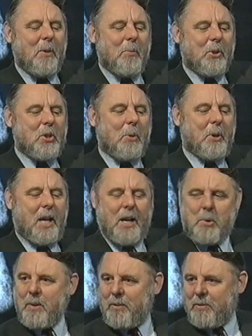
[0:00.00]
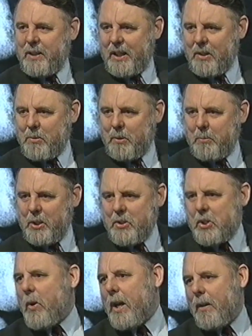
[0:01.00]
But Tom and I were roughly equal, but it
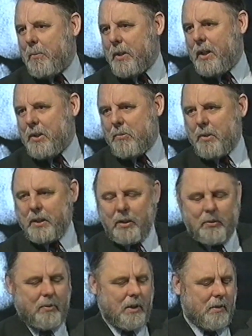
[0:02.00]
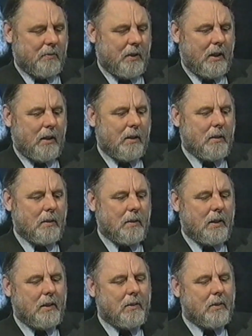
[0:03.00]
so happened I had a running streak of luck.
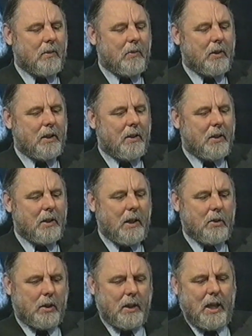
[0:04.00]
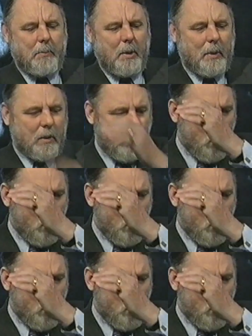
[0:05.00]
And, you know, at the end of the game, he went